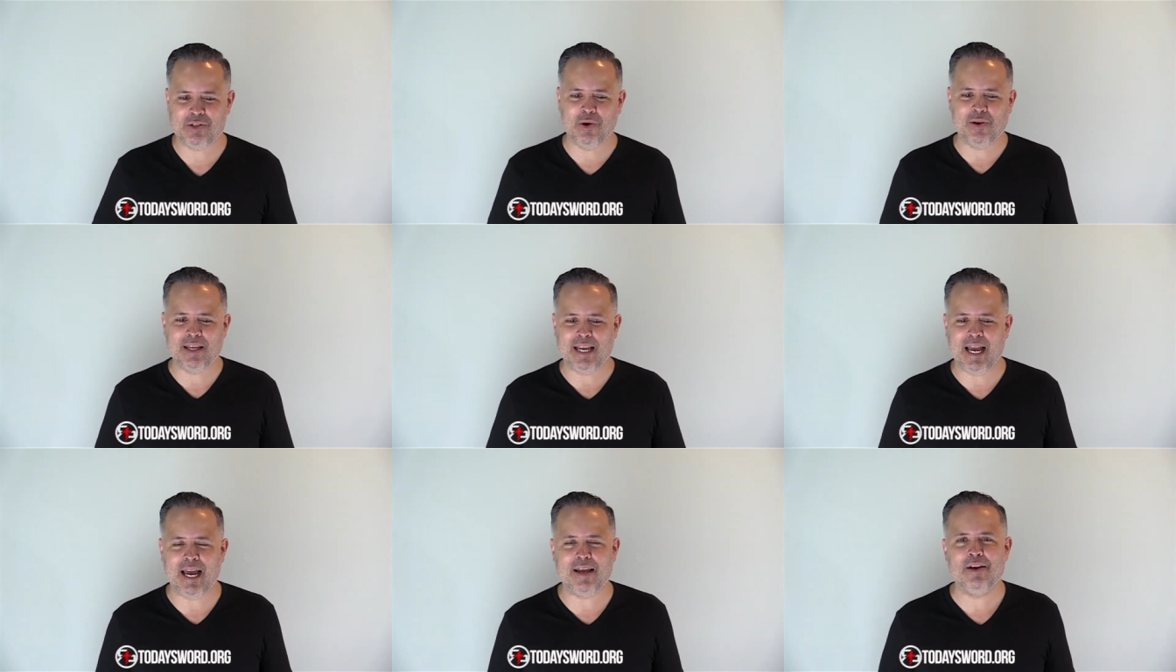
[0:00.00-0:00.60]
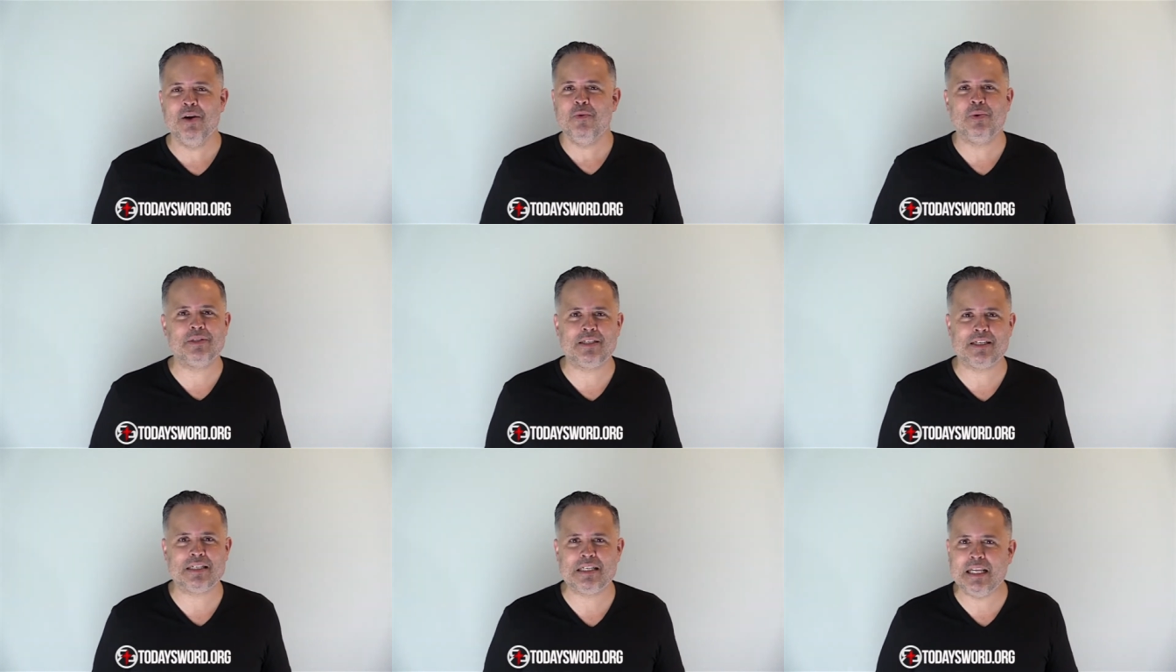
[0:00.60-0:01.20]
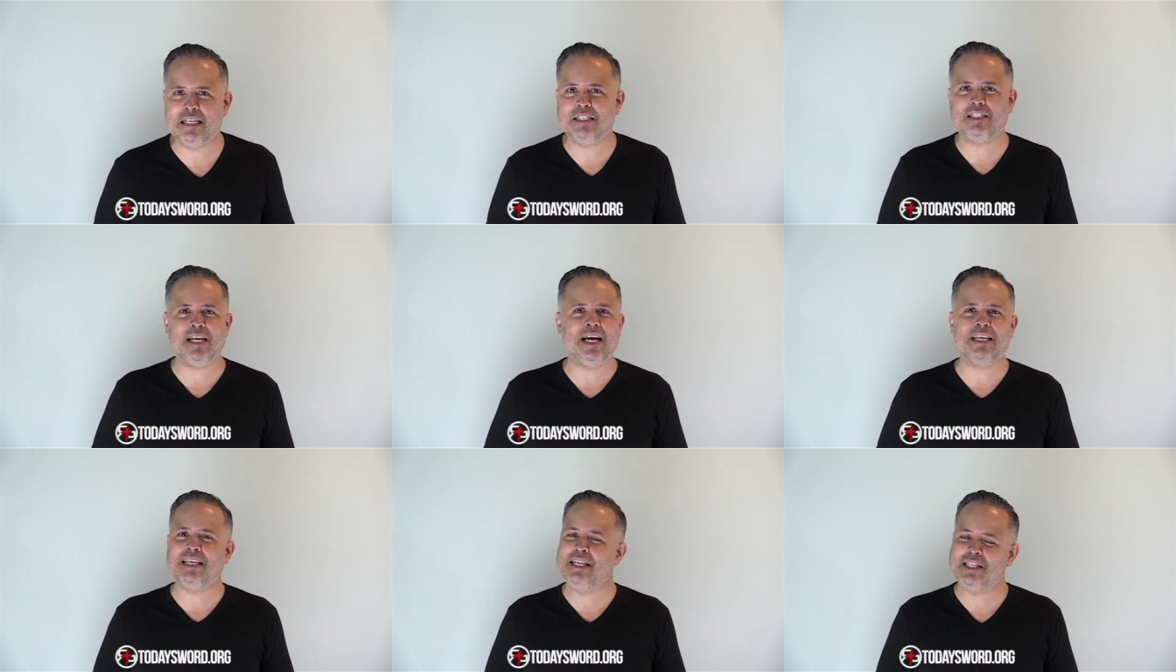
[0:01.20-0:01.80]
All he had was a
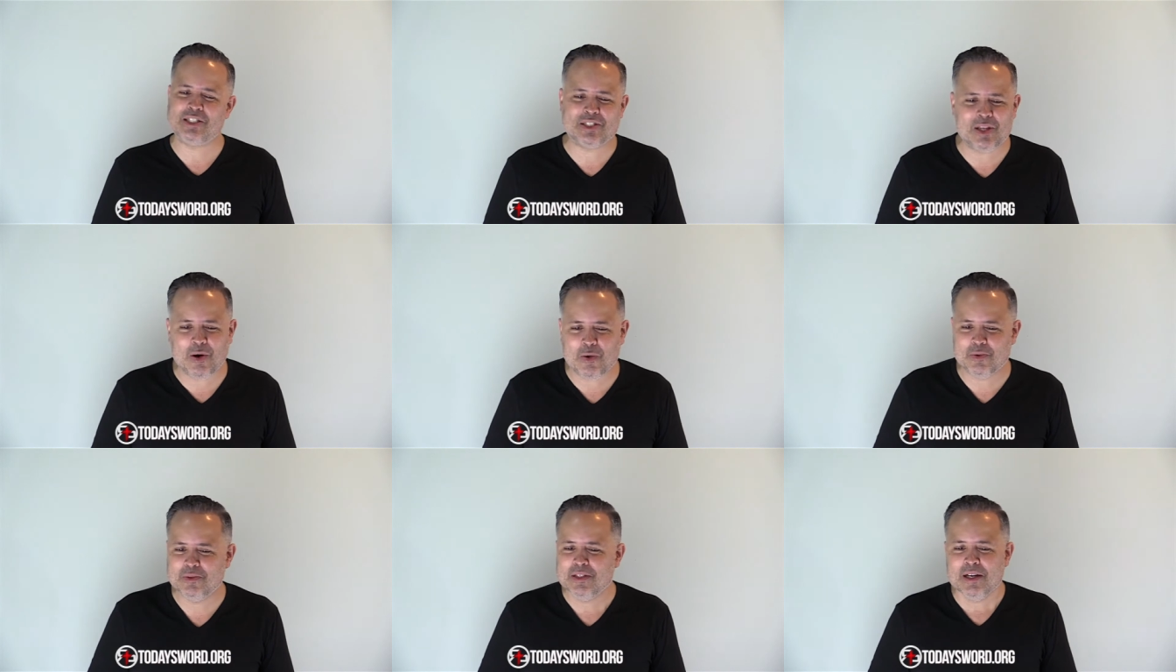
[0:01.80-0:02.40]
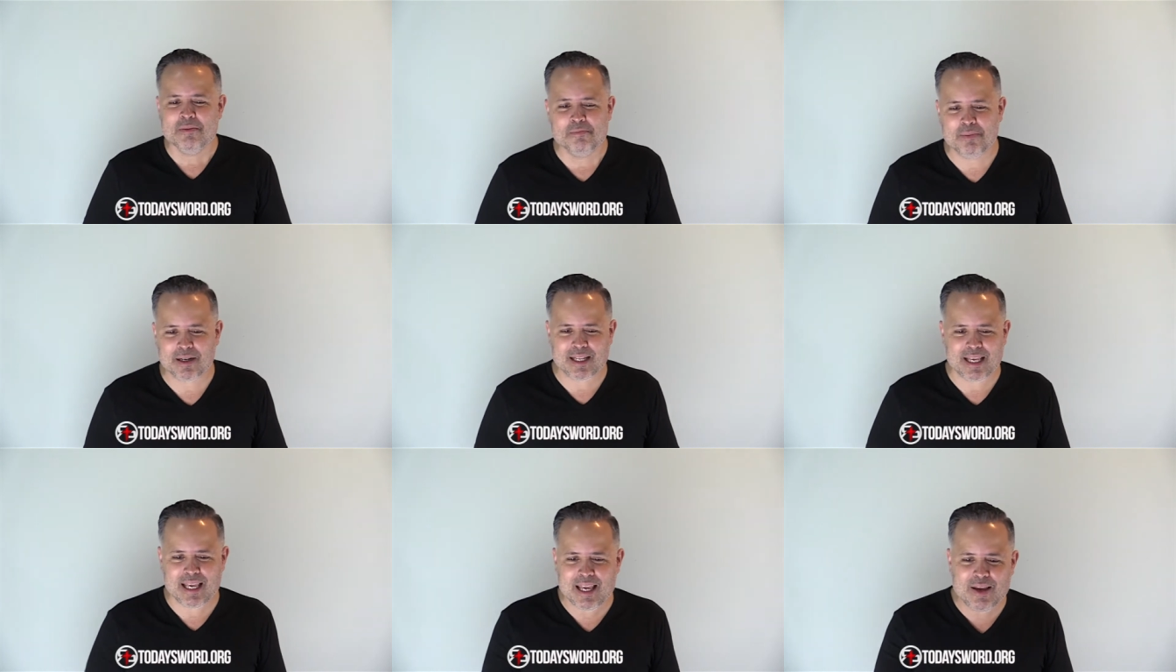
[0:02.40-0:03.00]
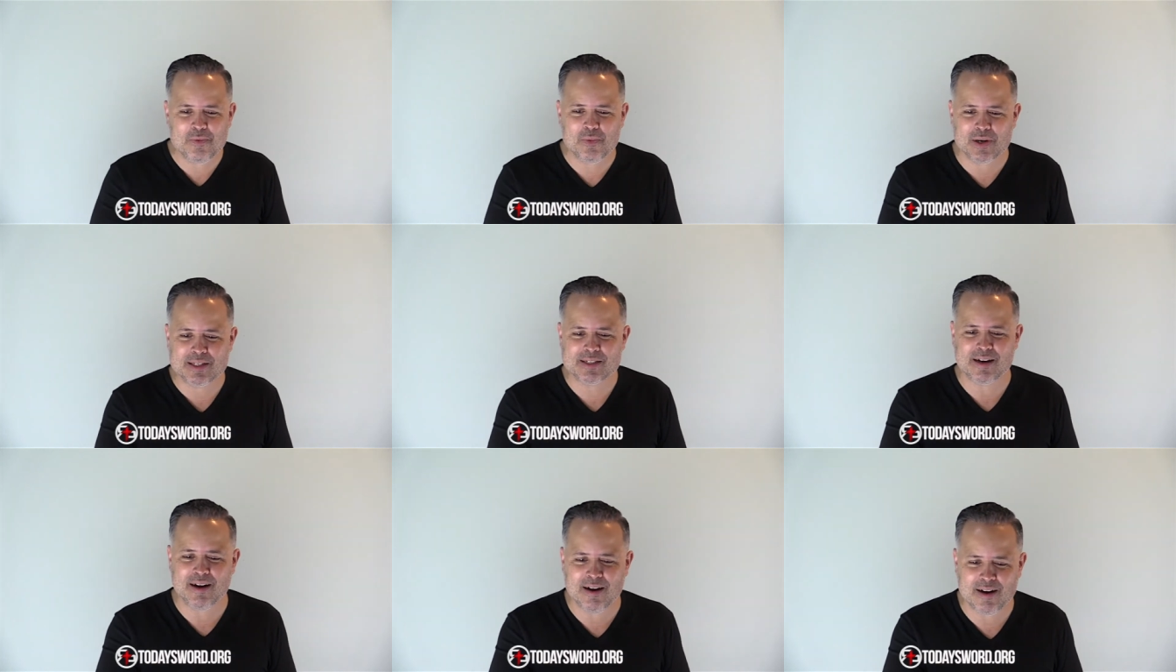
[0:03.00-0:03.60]
slingshot and a stone, but he
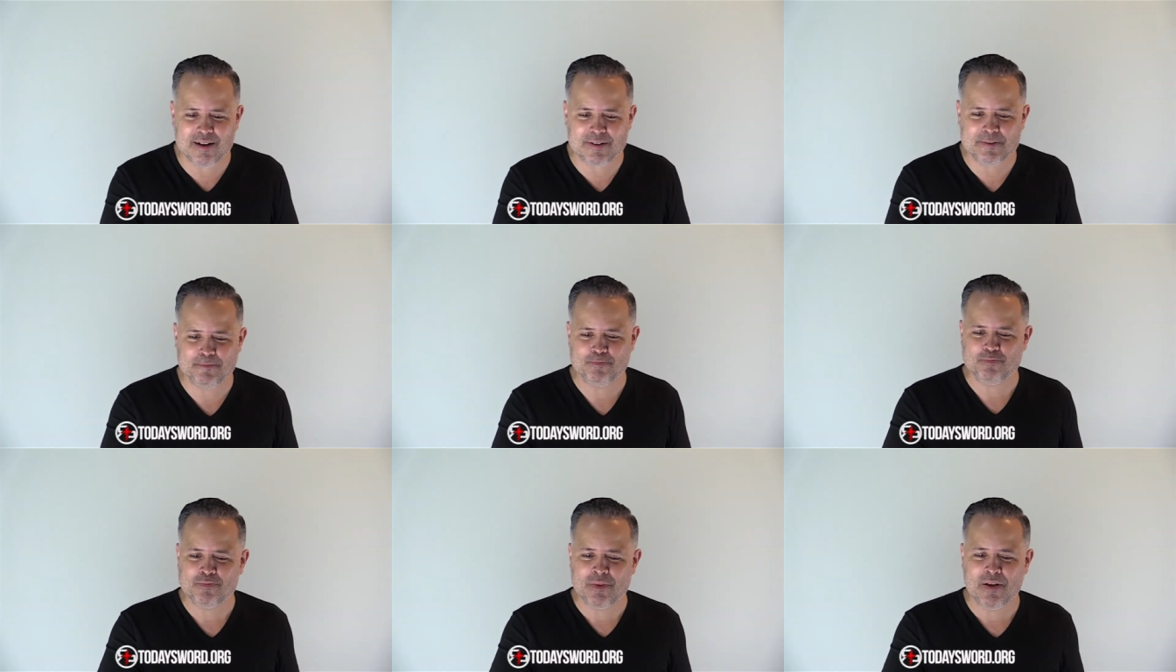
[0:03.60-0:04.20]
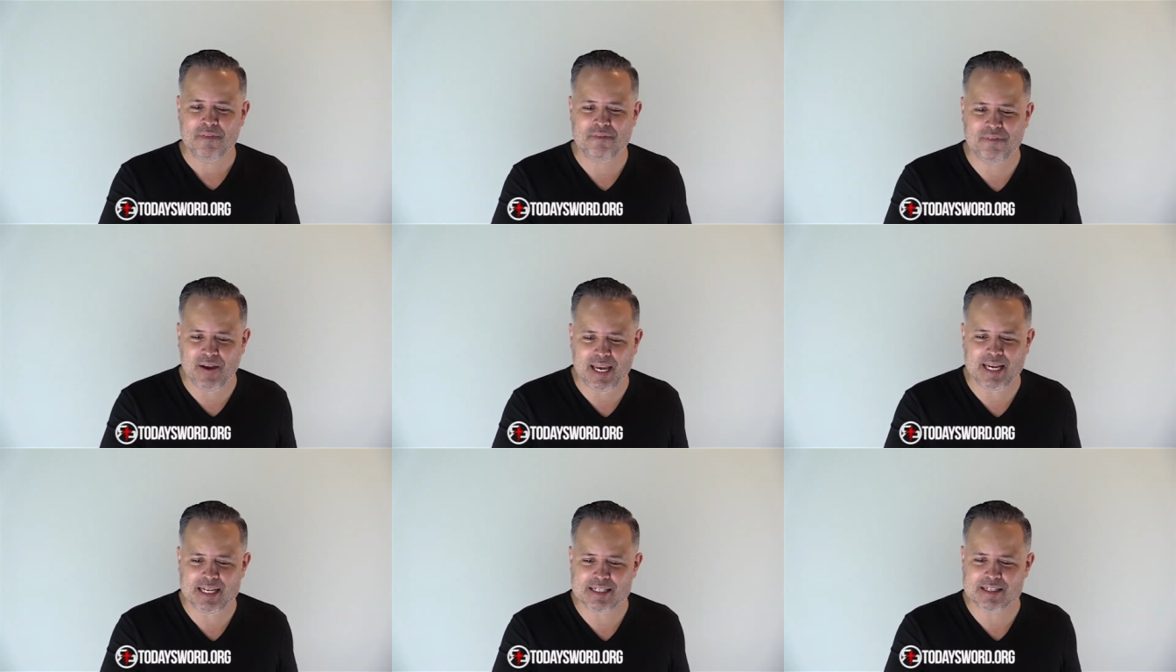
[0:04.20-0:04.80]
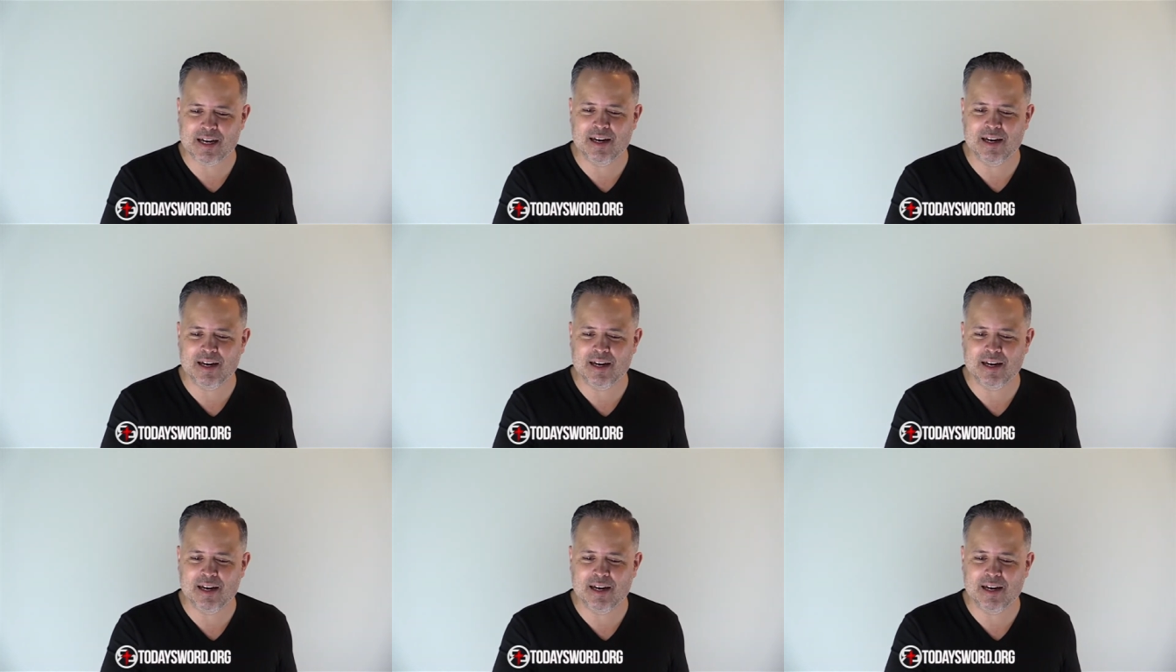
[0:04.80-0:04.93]
was unfazed.